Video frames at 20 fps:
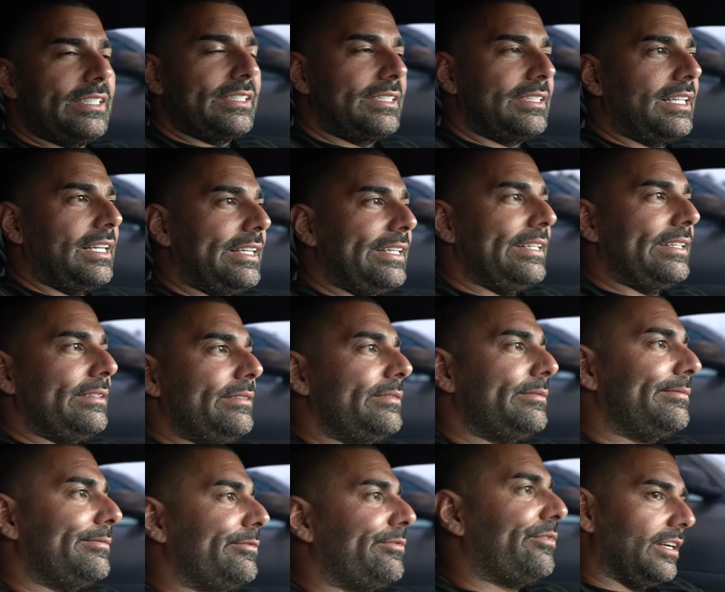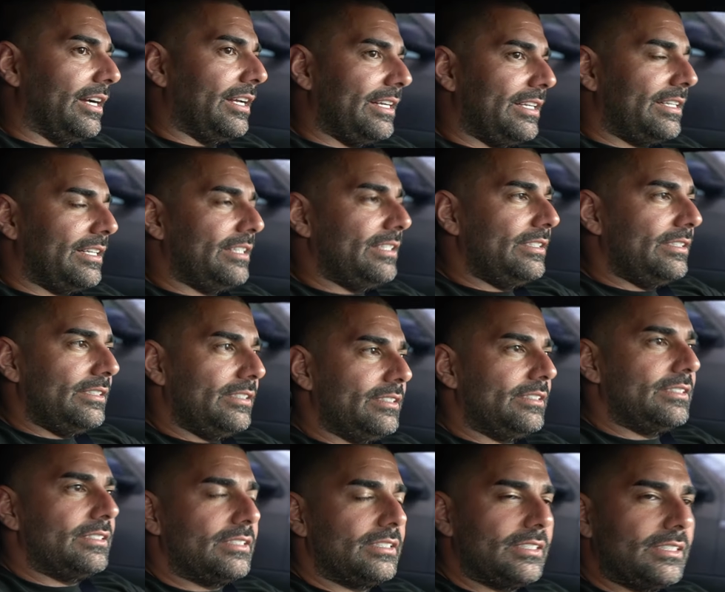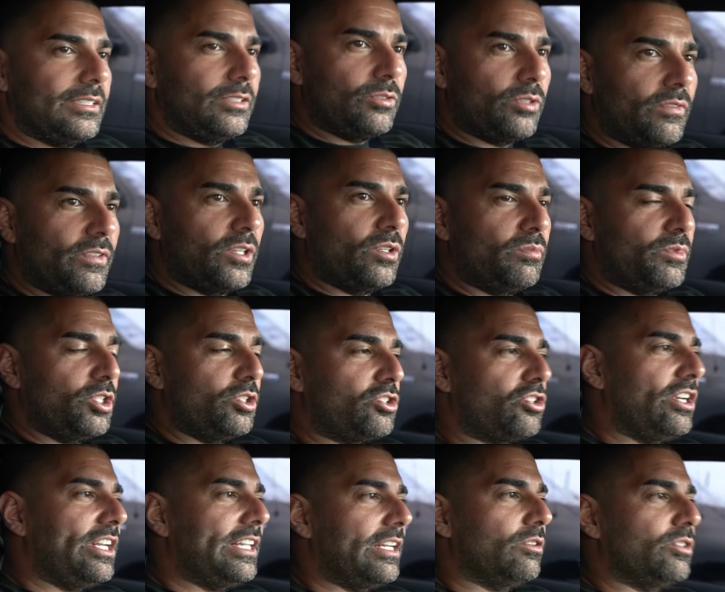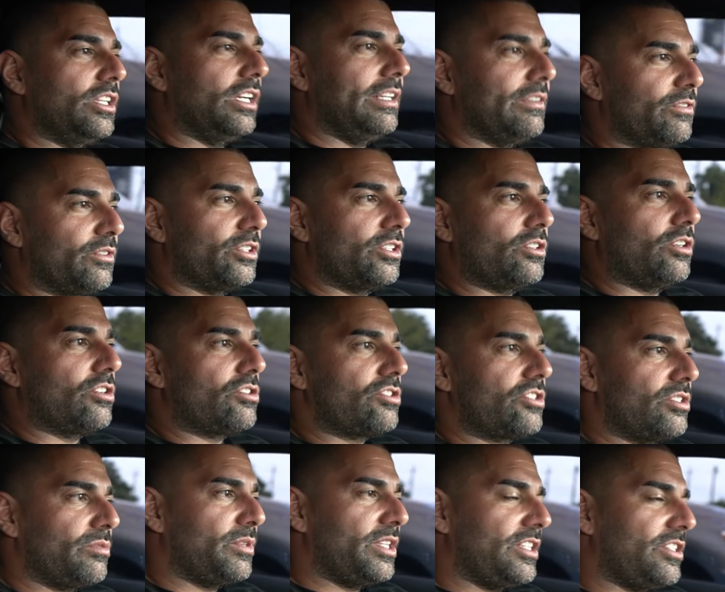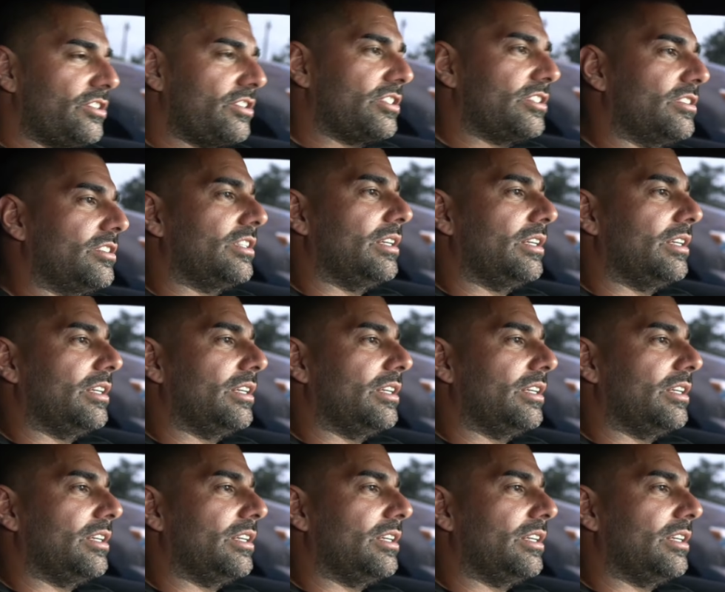and signed it, got it done, and drove it home. Usually they'll deliver the cars to me just because